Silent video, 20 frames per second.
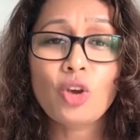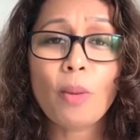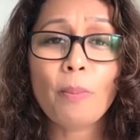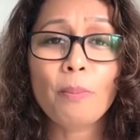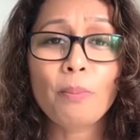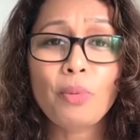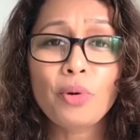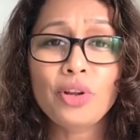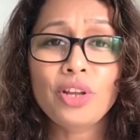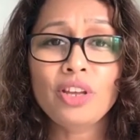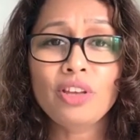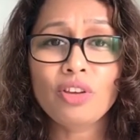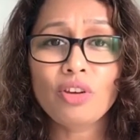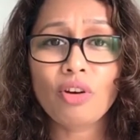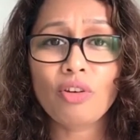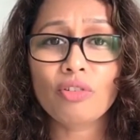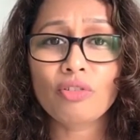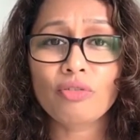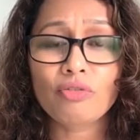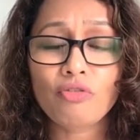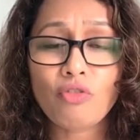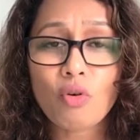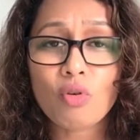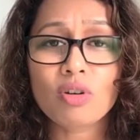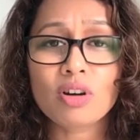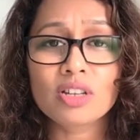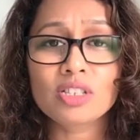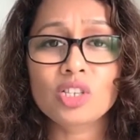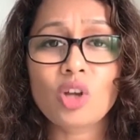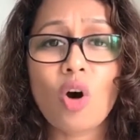you're putting your
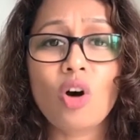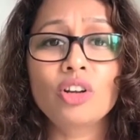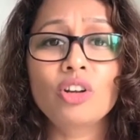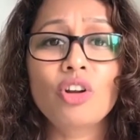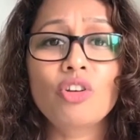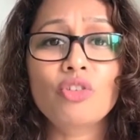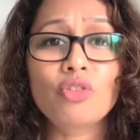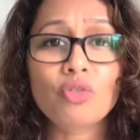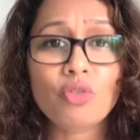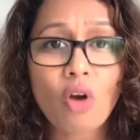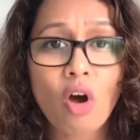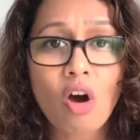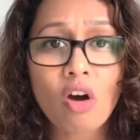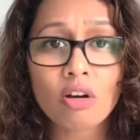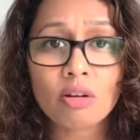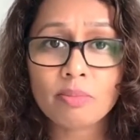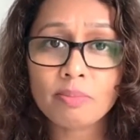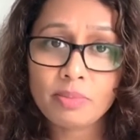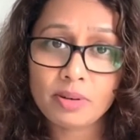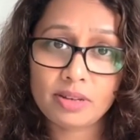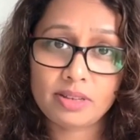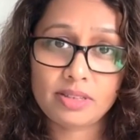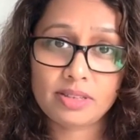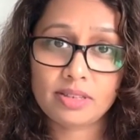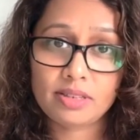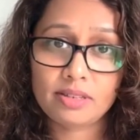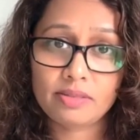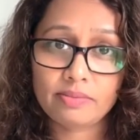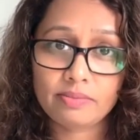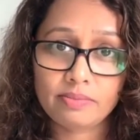focus on a wrong
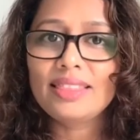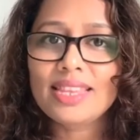person.